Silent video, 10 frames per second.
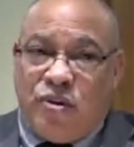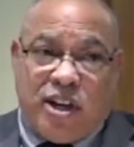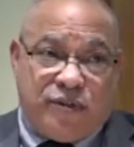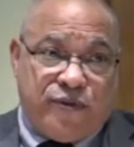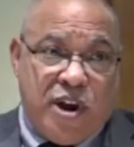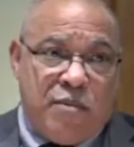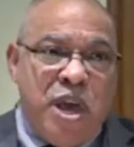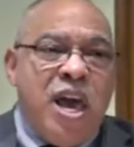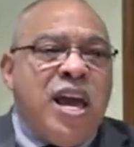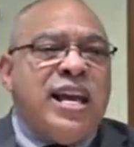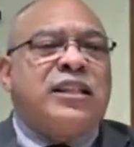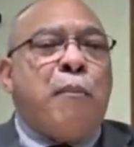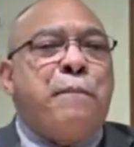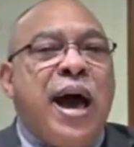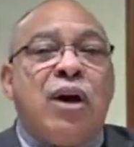us from, is
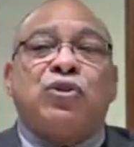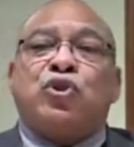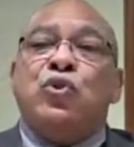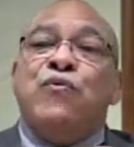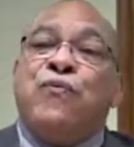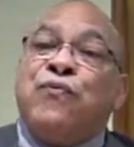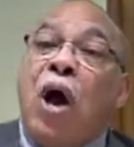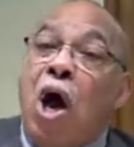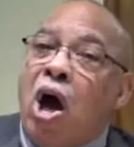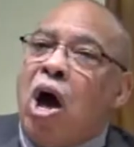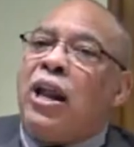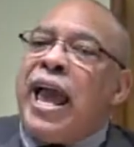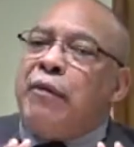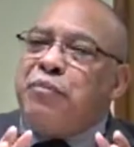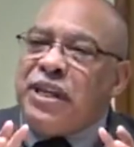about to fall
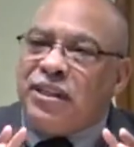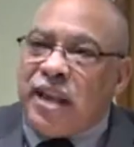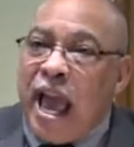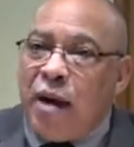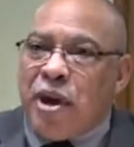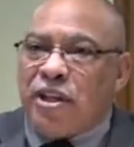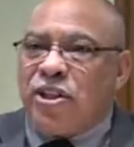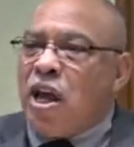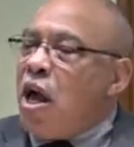and be damaged.